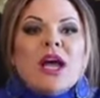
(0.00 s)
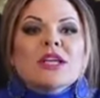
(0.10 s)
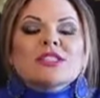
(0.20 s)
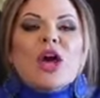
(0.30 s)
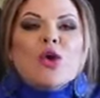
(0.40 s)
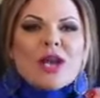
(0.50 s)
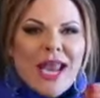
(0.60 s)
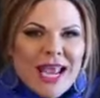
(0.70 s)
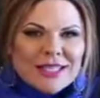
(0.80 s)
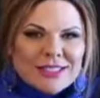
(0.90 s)
So
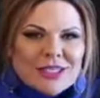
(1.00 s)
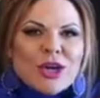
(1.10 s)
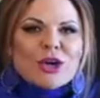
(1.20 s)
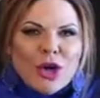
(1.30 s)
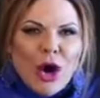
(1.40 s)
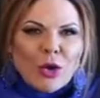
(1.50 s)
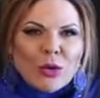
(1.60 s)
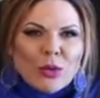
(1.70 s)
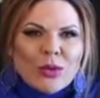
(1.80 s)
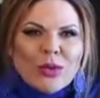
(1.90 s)
let's
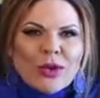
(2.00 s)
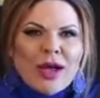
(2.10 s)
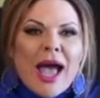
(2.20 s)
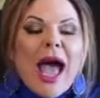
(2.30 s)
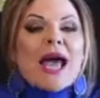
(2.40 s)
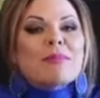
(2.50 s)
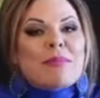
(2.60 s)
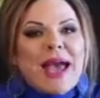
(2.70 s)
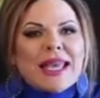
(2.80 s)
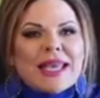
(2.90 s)
go and
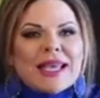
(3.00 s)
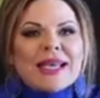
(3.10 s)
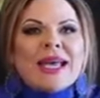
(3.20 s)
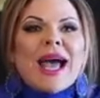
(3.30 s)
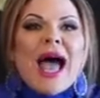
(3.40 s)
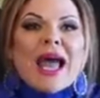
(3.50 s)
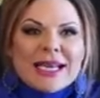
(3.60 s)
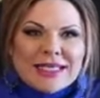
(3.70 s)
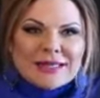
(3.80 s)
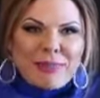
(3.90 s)
make an
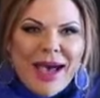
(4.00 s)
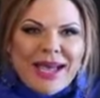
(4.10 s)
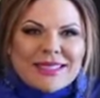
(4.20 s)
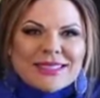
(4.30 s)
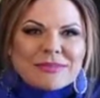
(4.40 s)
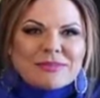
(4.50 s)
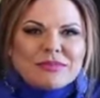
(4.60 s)
impact.